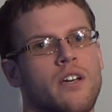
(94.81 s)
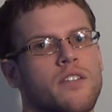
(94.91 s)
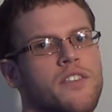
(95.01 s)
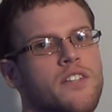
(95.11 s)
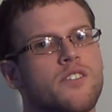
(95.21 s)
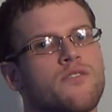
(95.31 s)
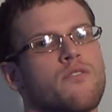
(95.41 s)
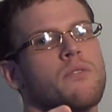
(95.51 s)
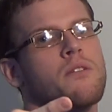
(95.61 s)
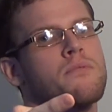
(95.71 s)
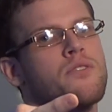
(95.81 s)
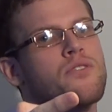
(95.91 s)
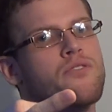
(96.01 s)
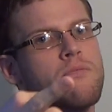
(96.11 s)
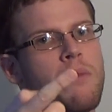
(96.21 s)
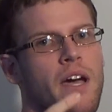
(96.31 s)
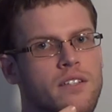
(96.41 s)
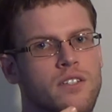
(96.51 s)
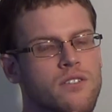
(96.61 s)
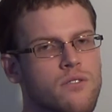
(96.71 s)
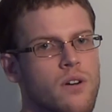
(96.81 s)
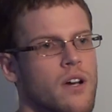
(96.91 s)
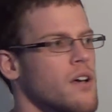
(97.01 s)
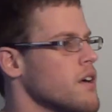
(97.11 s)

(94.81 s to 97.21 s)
The distance from the computer screen back to you,